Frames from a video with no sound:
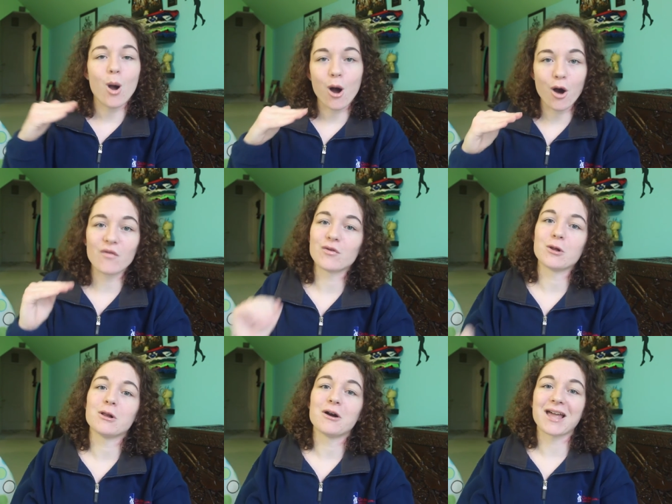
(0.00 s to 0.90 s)

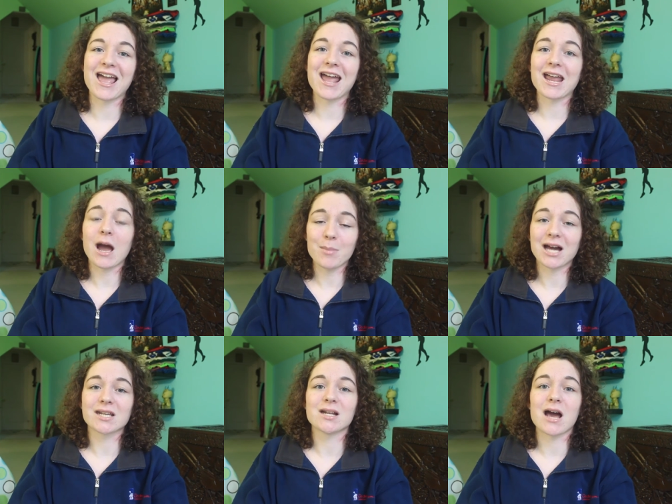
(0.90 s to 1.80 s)
awful, okay? I'm
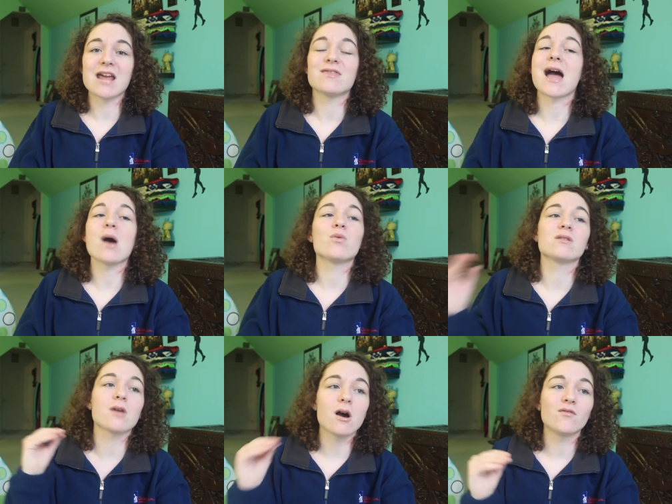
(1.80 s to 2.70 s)
not gonna lie, that
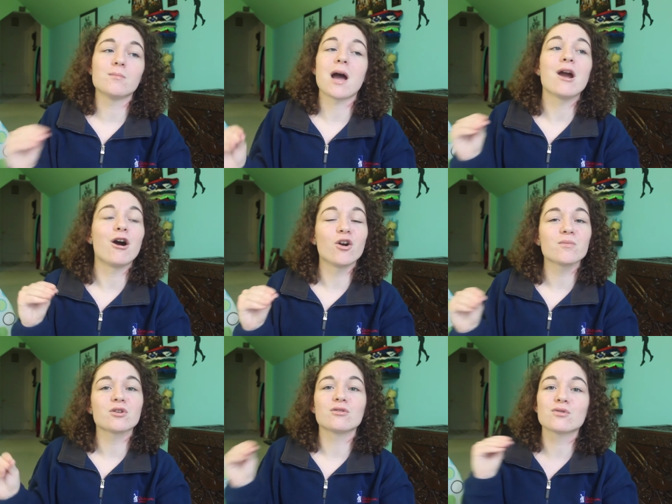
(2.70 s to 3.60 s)
was awful. My
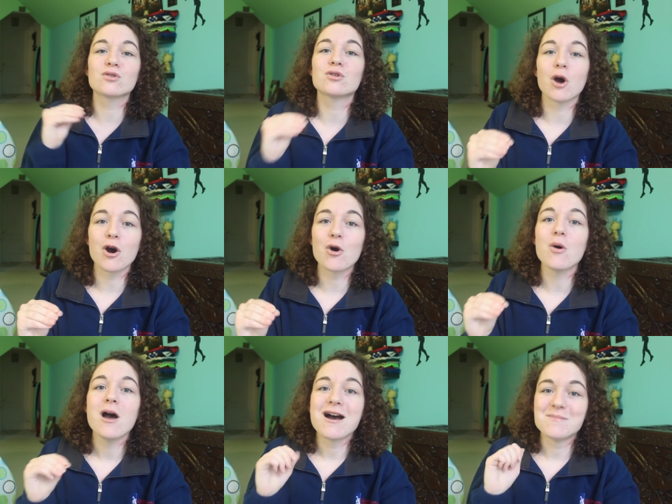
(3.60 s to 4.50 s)
arms hurt
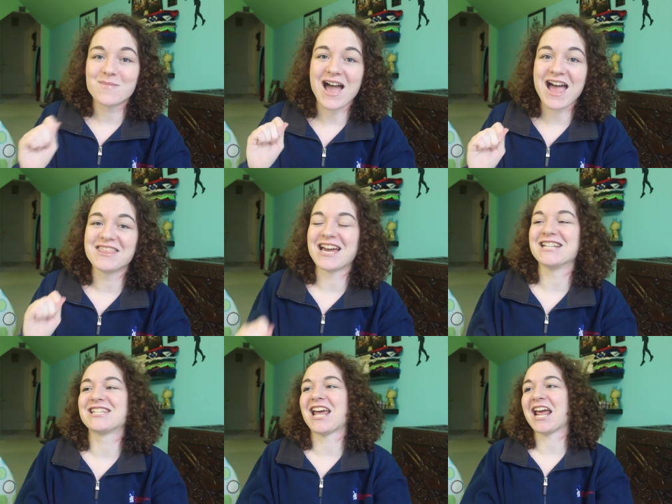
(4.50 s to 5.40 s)
so bad
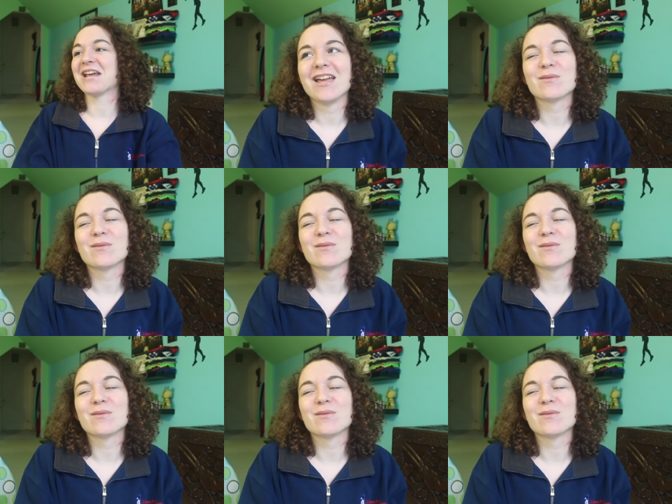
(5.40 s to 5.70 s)
that day.